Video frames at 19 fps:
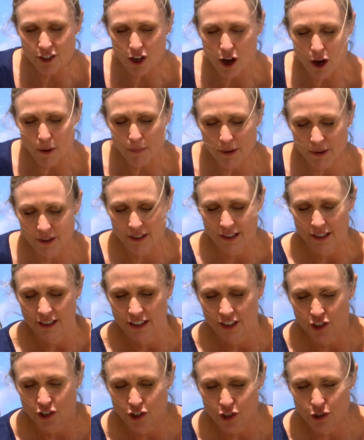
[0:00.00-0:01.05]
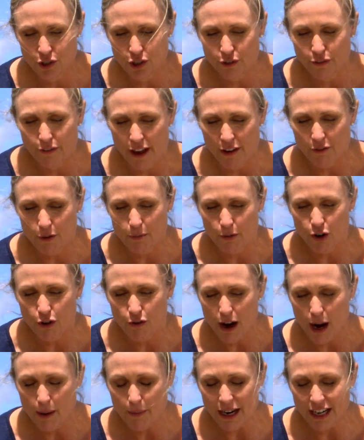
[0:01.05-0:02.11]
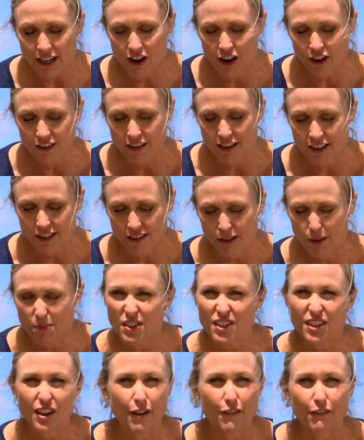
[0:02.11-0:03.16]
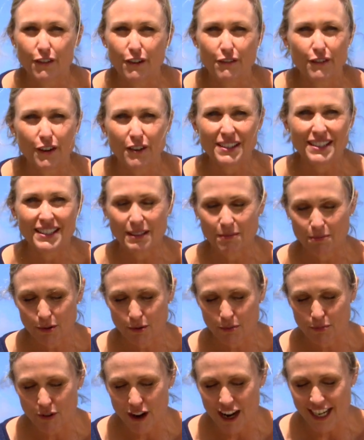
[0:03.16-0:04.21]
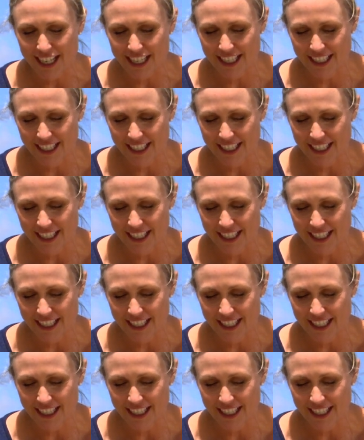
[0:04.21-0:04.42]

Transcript: top, choose your favourite macrame knots. I'm just going for a very simple braid.